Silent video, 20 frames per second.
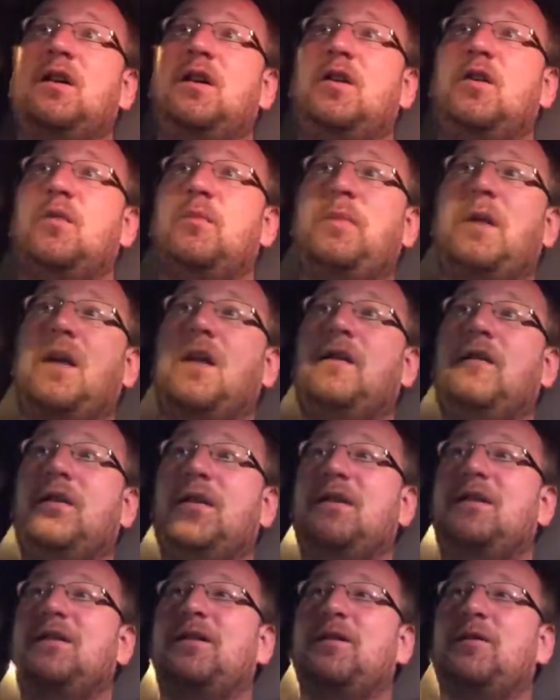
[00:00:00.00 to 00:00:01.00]
your
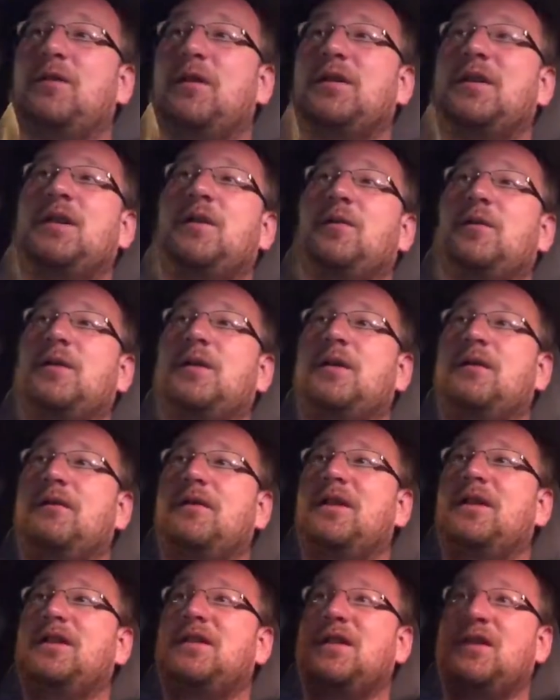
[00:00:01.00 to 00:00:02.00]
parents go to singles
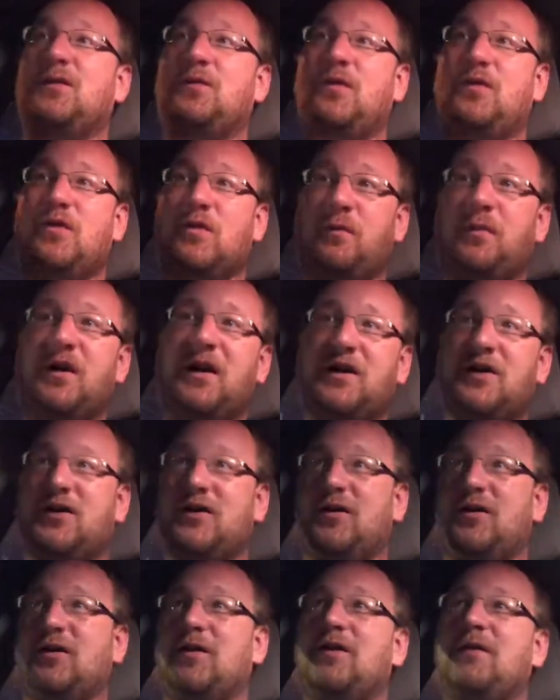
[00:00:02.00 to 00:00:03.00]
conventions with your
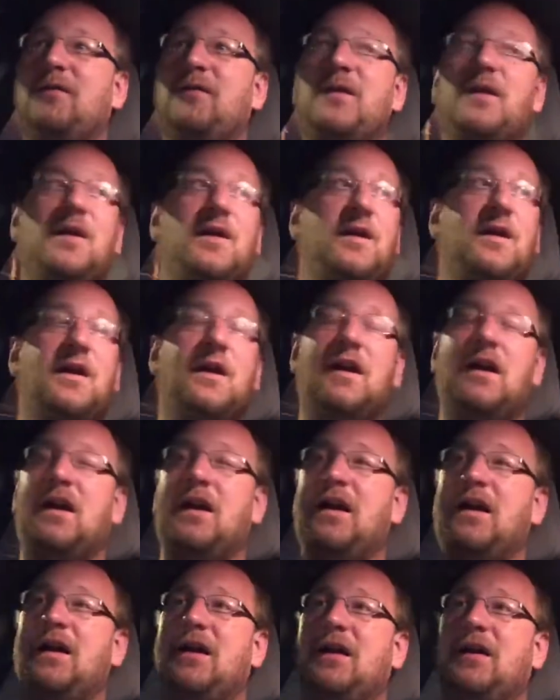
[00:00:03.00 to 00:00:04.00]
picture
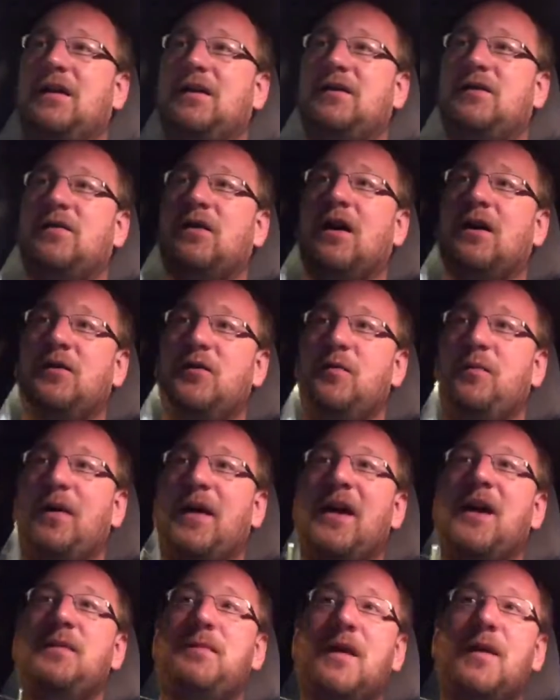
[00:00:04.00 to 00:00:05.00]
and try to
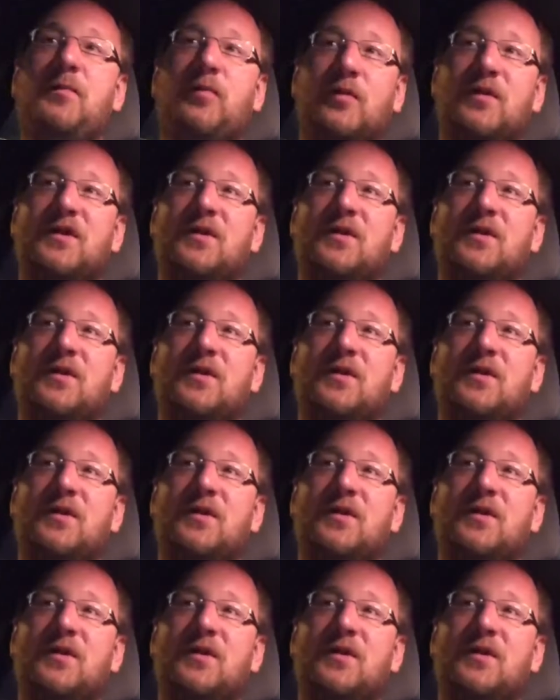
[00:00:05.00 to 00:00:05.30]
pay people